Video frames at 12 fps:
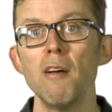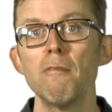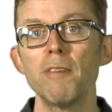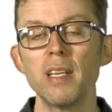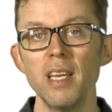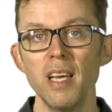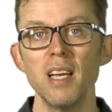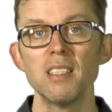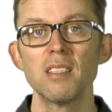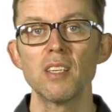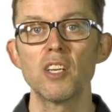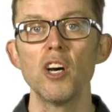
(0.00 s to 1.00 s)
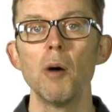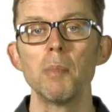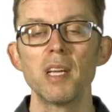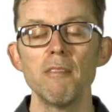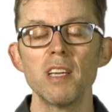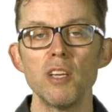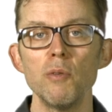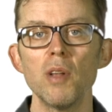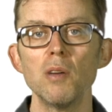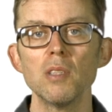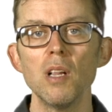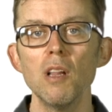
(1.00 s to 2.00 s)
for years to come, giving you
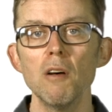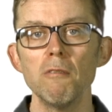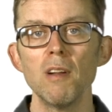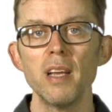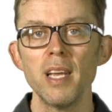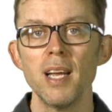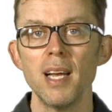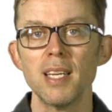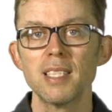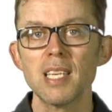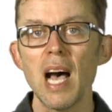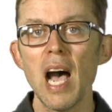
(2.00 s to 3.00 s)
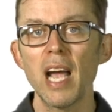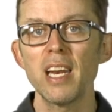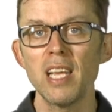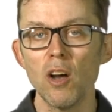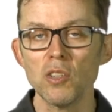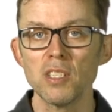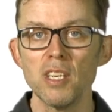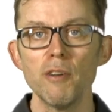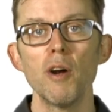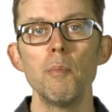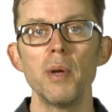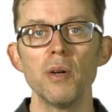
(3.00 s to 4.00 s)
those lovely tiny or
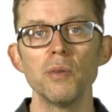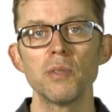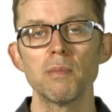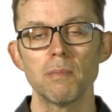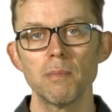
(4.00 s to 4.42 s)
zero bills.